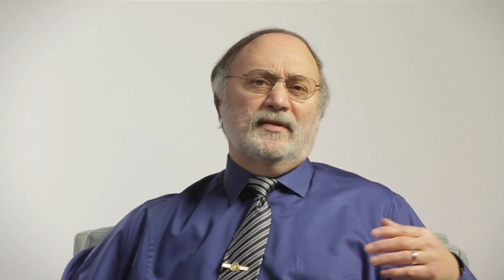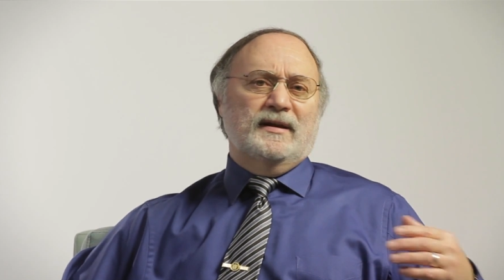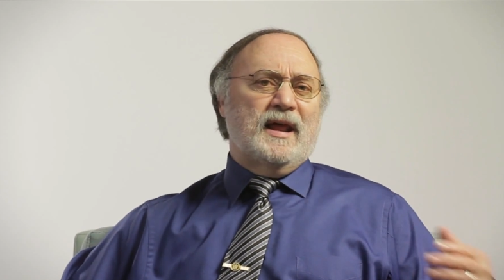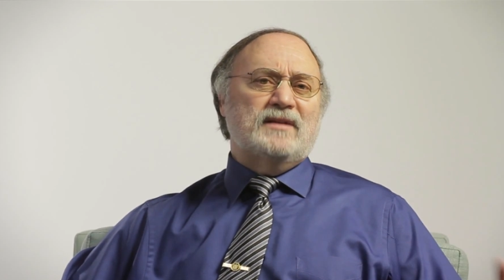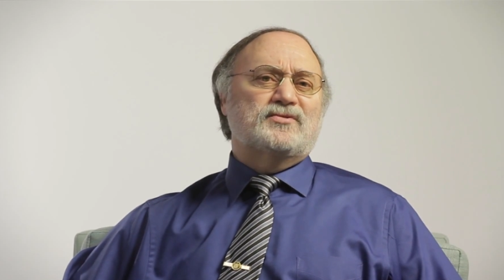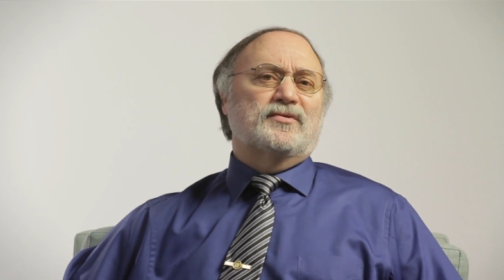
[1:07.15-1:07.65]
the
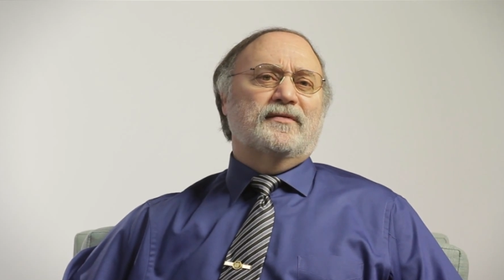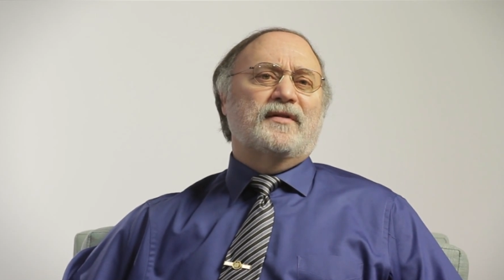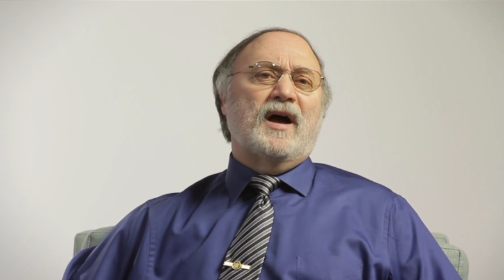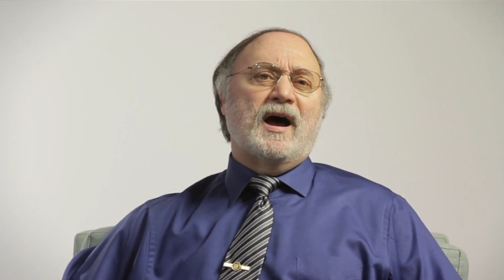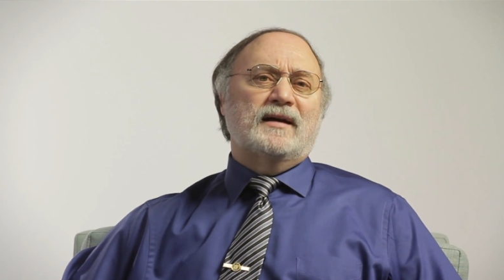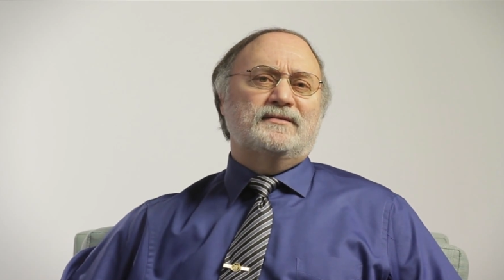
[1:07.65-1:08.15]
nature of
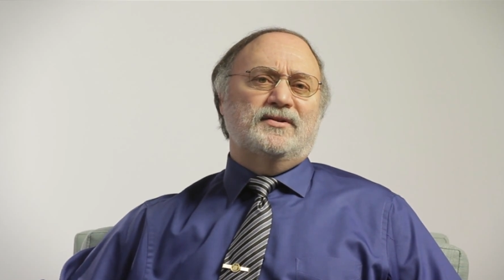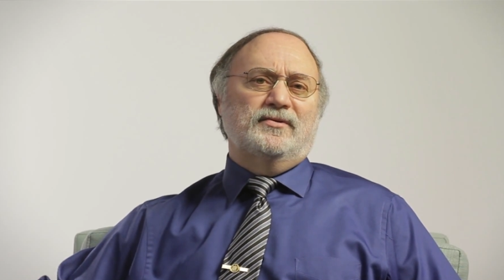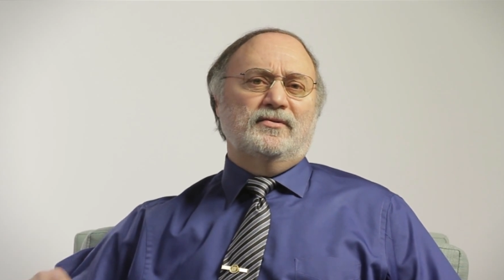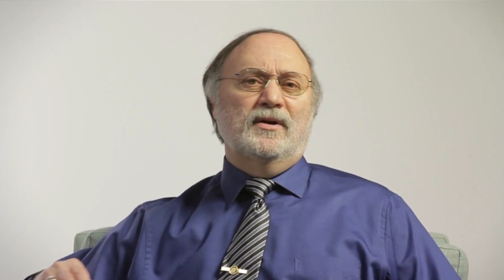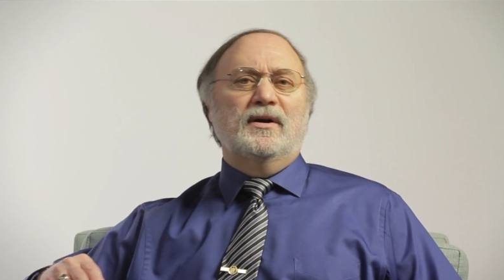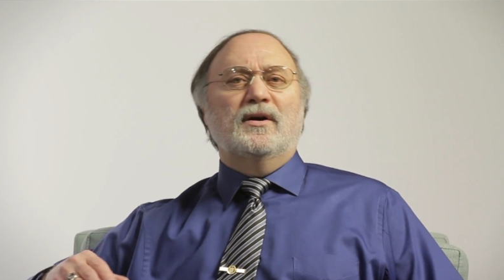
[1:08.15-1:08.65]
God
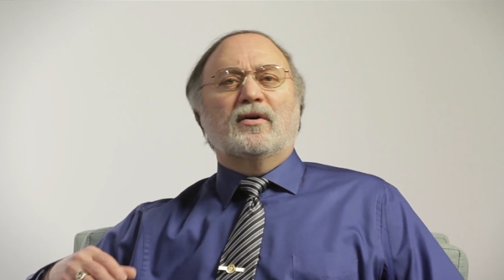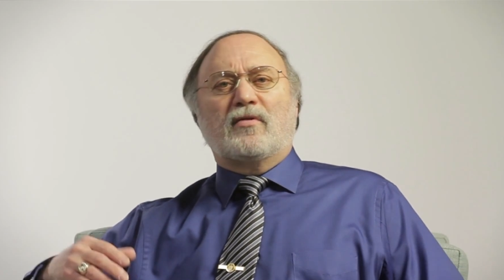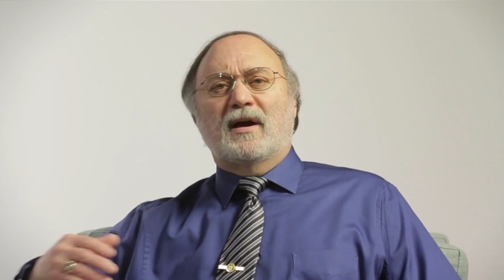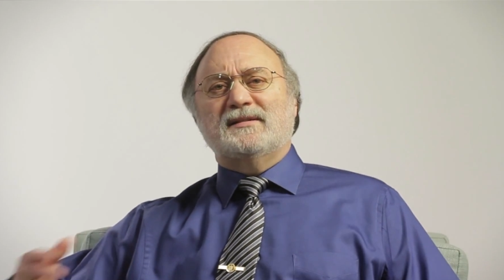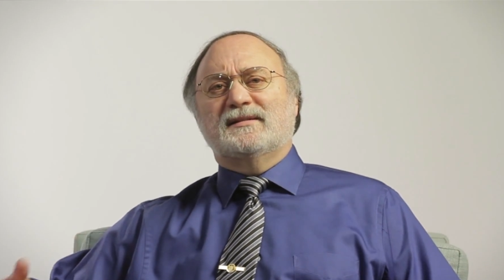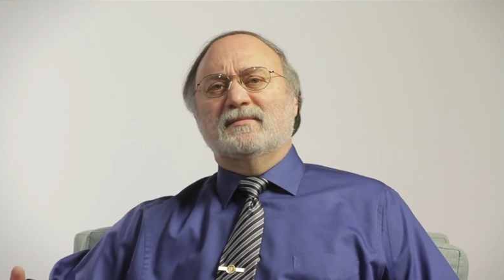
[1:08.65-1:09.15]
to
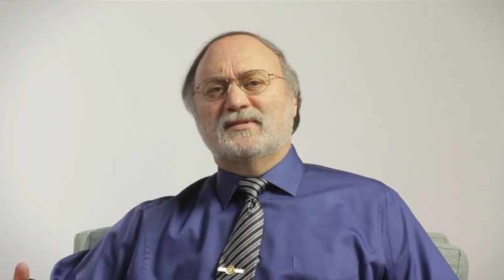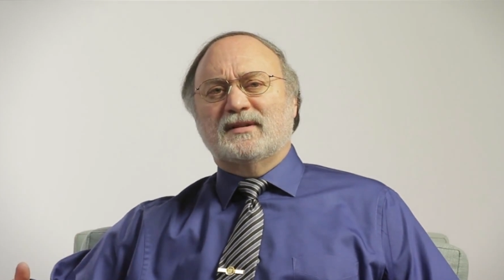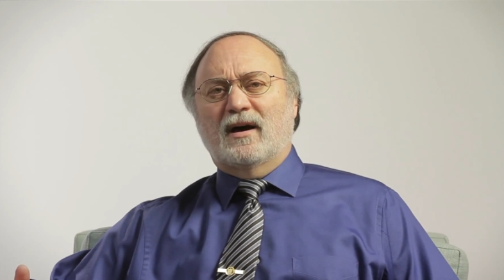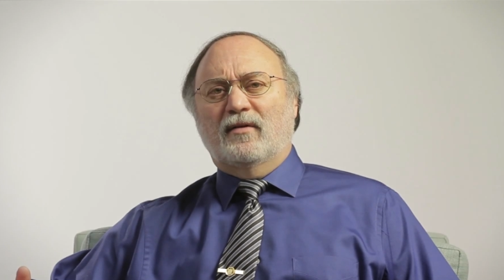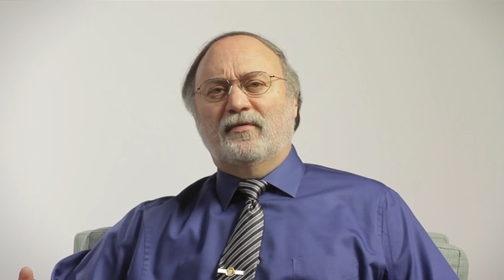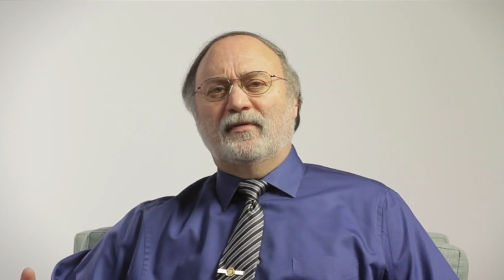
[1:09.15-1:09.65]
Christ
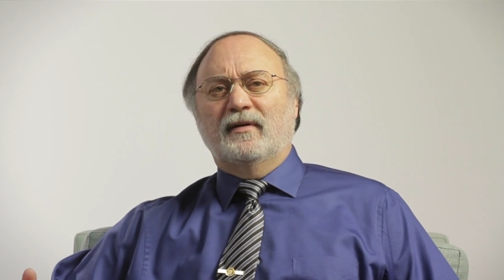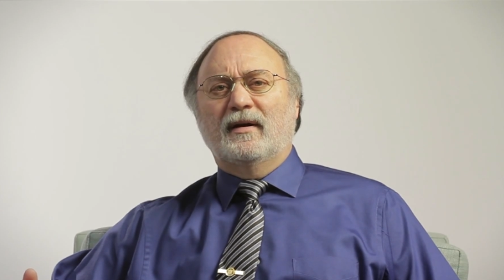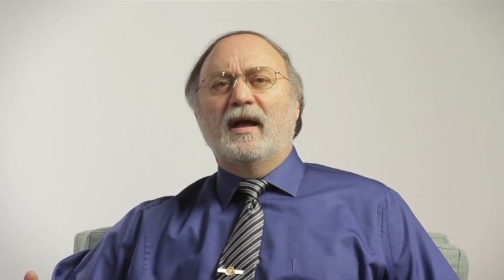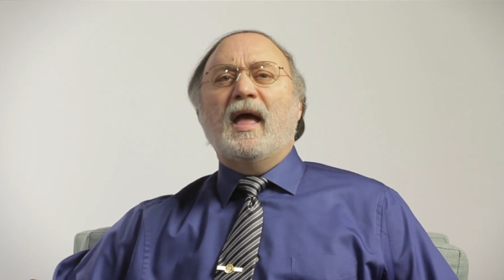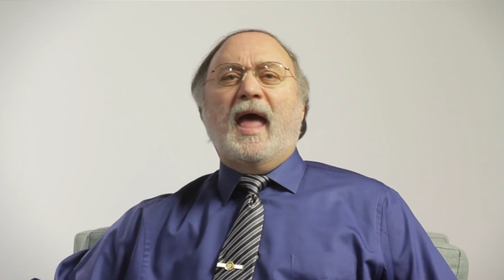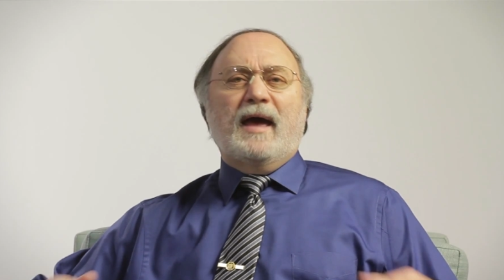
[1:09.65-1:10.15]
himself
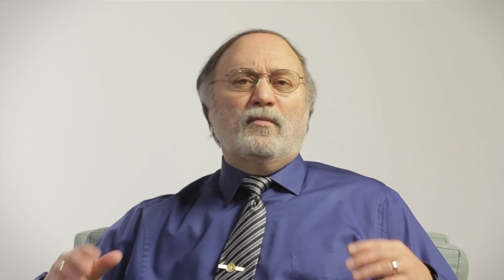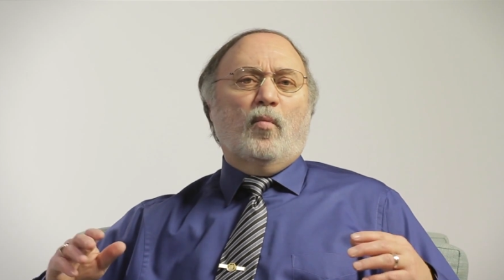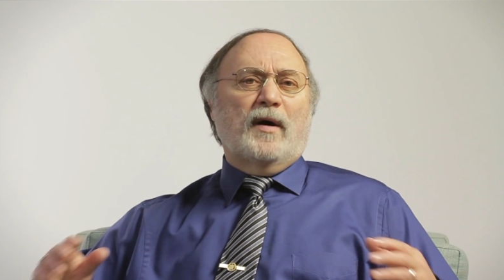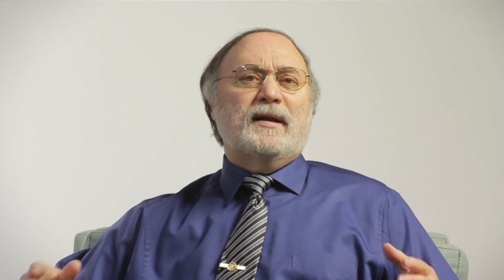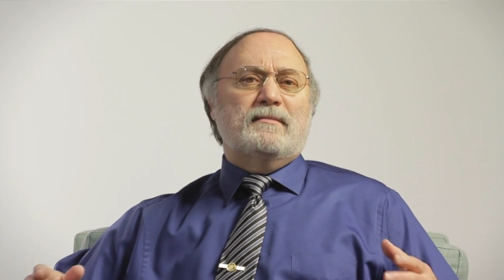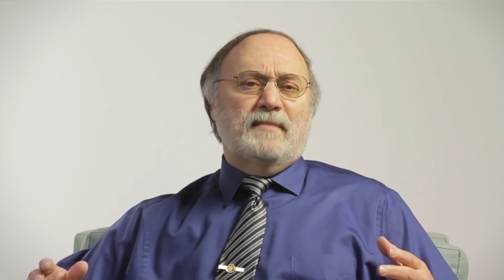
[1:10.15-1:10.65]
and
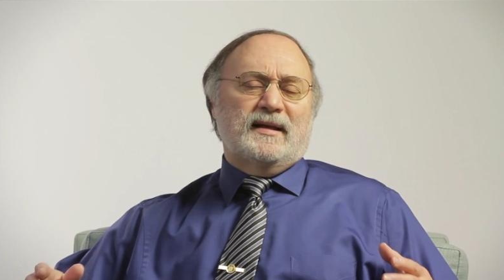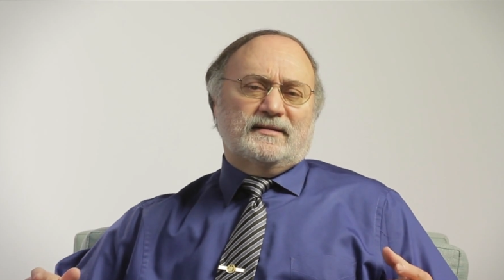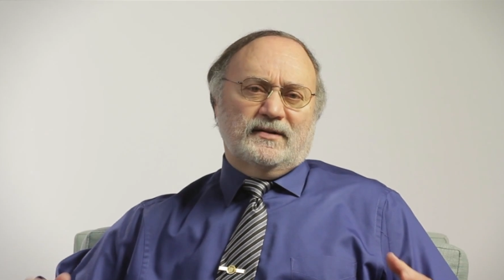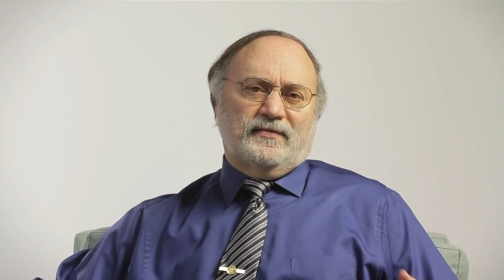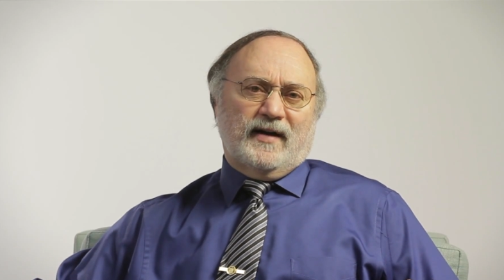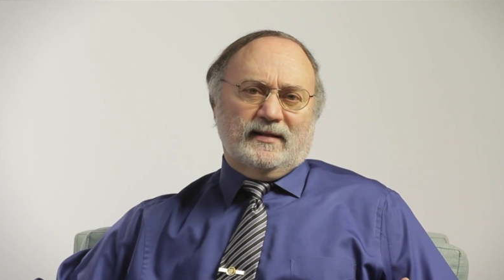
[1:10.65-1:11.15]
what it meant
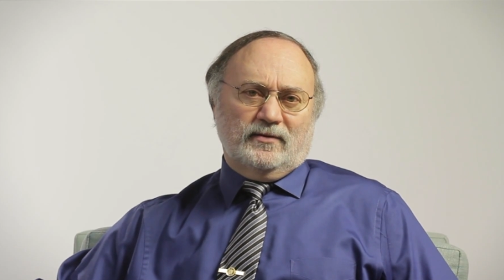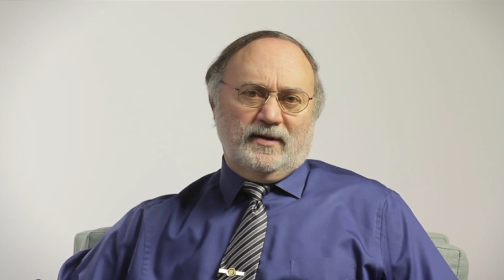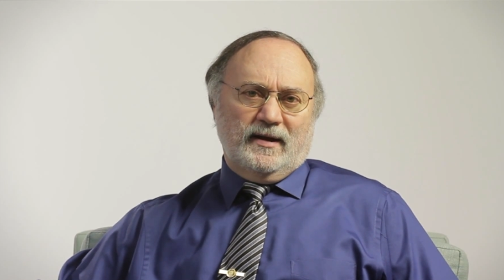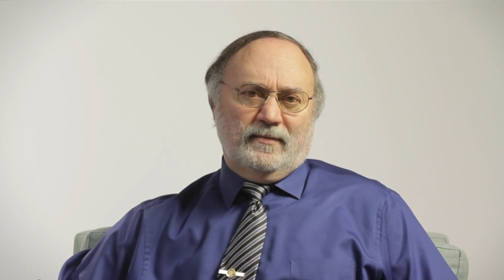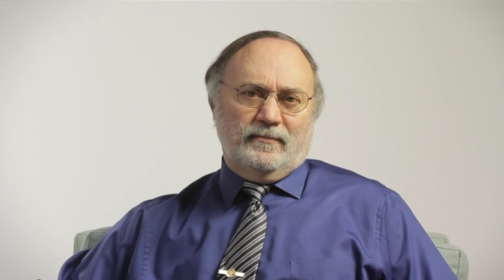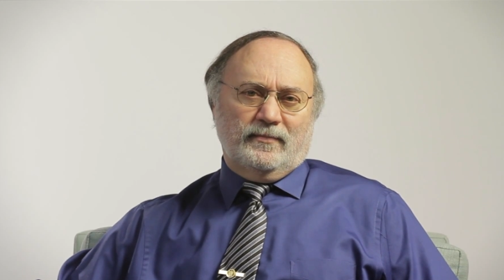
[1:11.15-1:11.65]
to follow
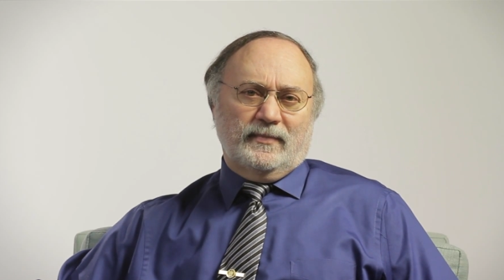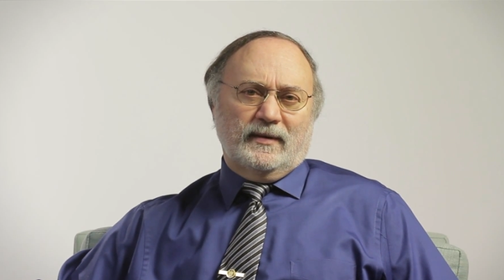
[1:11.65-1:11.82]
him.